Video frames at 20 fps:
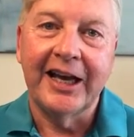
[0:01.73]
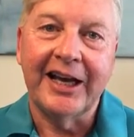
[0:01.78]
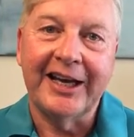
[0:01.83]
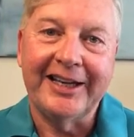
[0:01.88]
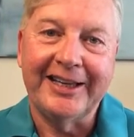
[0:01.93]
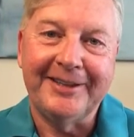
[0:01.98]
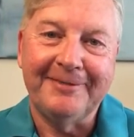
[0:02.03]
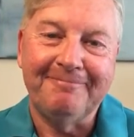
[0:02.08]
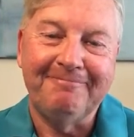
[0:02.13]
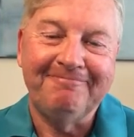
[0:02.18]

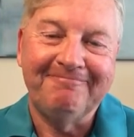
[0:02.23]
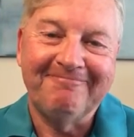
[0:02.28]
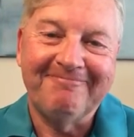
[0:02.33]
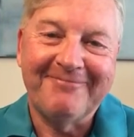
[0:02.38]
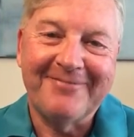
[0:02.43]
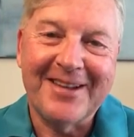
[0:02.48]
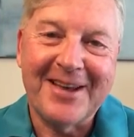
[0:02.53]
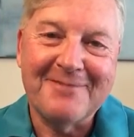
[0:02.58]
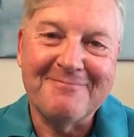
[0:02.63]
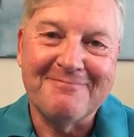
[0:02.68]
Hi,
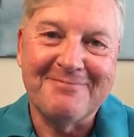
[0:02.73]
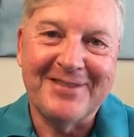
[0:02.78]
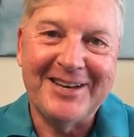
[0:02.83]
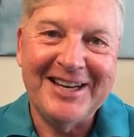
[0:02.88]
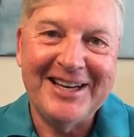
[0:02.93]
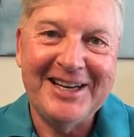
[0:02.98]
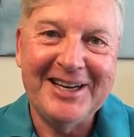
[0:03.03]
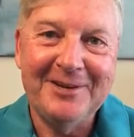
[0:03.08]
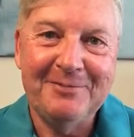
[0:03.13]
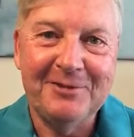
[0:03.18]

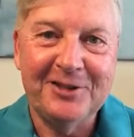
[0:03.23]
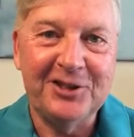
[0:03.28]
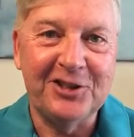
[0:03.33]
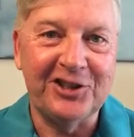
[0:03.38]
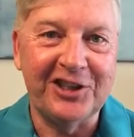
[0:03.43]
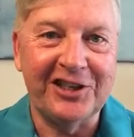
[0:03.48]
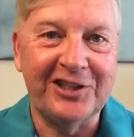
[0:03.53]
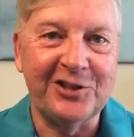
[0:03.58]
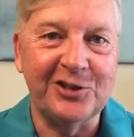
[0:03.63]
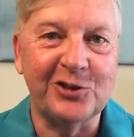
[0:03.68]
my name is
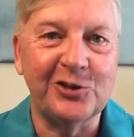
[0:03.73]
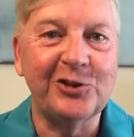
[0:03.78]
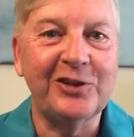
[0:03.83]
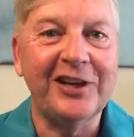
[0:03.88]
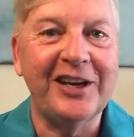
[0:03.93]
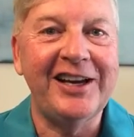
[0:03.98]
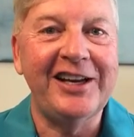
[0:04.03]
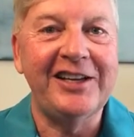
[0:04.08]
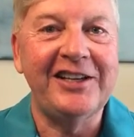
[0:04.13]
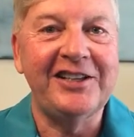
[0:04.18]
Jaden
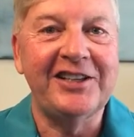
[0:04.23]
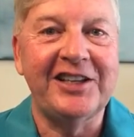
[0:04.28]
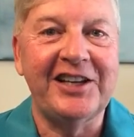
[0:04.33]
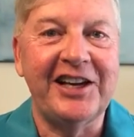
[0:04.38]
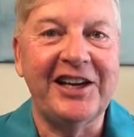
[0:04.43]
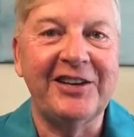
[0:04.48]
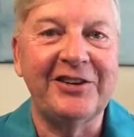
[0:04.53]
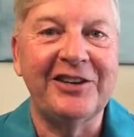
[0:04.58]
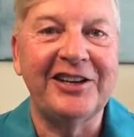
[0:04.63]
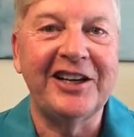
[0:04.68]
Joel, and
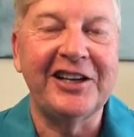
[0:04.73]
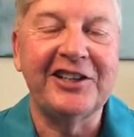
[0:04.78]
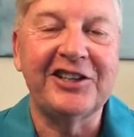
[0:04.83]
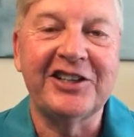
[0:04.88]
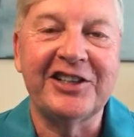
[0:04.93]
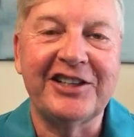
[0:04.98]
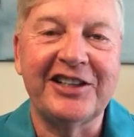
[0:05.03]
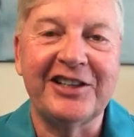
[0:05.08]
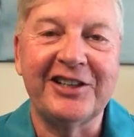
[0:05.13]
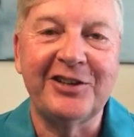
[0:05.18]
today I'd like
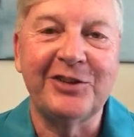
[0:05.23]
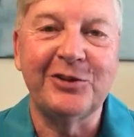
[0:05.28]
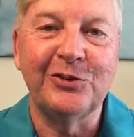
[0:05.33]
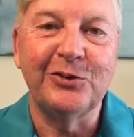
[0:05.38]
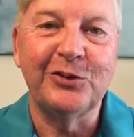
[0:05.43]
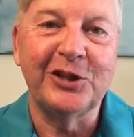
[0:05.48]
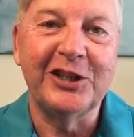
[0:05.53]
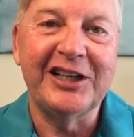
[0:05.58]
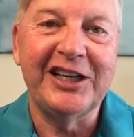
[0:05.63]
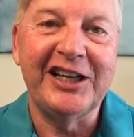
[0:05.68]
to tell you a
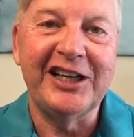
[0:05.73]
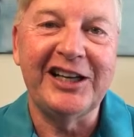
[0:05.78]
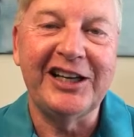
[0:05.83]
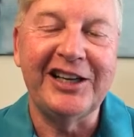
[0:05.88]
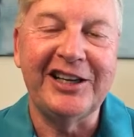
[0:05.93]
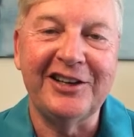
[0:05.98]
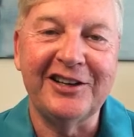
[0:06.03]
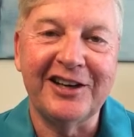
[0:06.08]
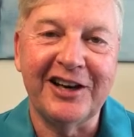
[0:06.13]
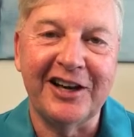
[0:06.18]

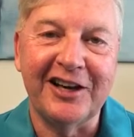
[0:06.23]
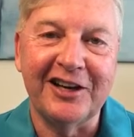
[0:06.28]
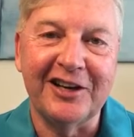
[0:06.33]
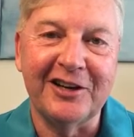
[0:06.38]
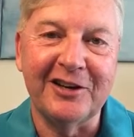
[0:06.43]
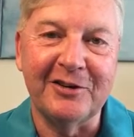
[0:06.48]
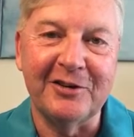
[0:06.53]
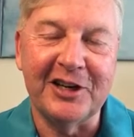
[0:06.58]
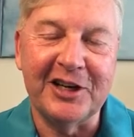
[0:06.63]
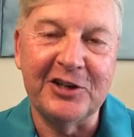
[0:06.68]
really
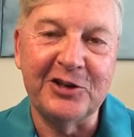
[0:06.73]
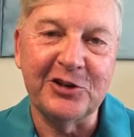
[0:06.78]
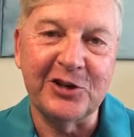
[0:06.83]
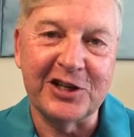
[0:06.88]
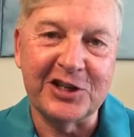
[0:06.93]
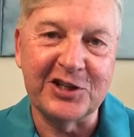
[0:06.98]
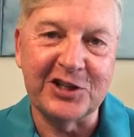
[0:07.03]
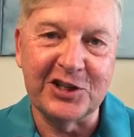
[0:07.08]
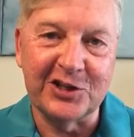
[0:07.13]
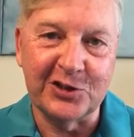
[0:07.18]

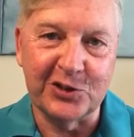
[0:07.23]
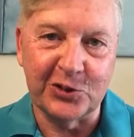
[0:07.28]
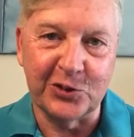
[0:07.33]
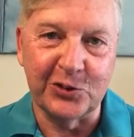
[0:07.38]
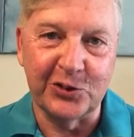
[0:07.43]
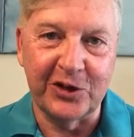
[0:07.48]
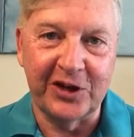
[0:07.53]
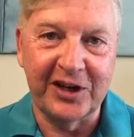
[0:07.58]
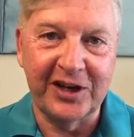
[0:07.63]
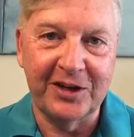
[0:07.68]
interesting
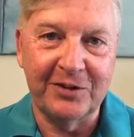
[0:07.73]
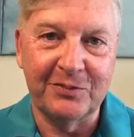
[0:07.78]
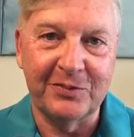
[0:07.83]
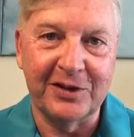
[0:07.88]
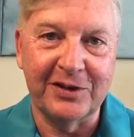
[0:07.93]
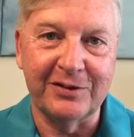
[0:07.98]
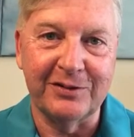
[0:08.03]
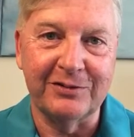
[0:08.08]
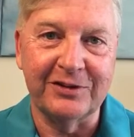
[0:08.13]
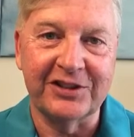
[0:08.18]
story
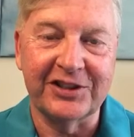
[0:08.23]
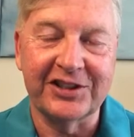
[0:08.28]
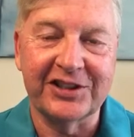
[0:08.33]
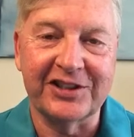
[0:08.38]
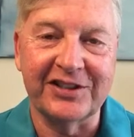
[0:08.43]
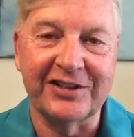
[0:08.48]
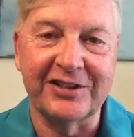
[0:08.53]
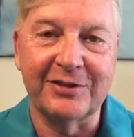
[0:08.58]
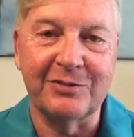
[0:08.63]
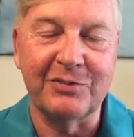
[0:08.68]
about
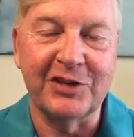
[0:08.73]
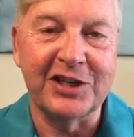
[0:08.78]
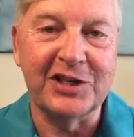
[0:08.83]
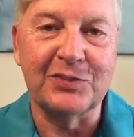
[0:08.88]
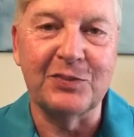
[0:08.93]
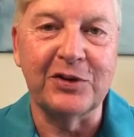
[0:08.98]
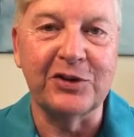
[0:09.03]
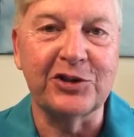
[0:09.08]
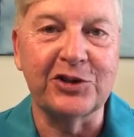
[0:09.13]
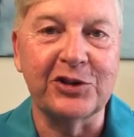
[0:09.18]
my
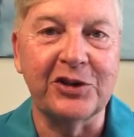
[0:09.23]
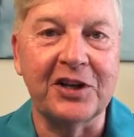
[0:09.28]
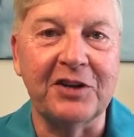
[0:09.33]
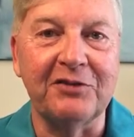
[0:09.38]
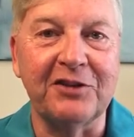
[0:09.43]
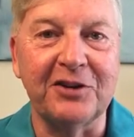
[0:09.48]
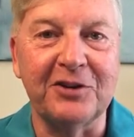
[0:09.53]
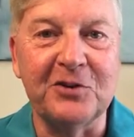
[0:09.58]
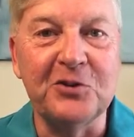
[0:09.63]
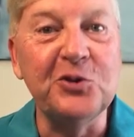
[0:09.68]
spiritual
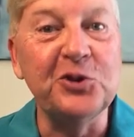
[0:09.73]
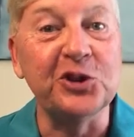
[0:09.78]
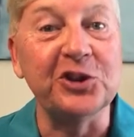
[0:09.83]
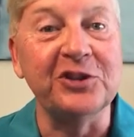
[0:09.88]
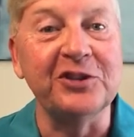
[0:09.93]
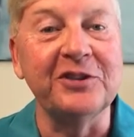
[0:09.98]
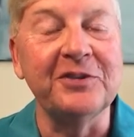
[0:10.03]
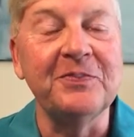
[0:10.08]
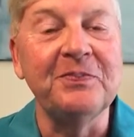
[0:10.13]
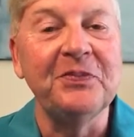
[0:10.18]

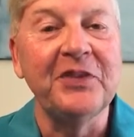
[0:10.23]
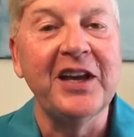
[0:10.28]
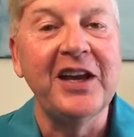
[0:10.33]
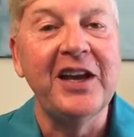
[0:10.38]
evolution.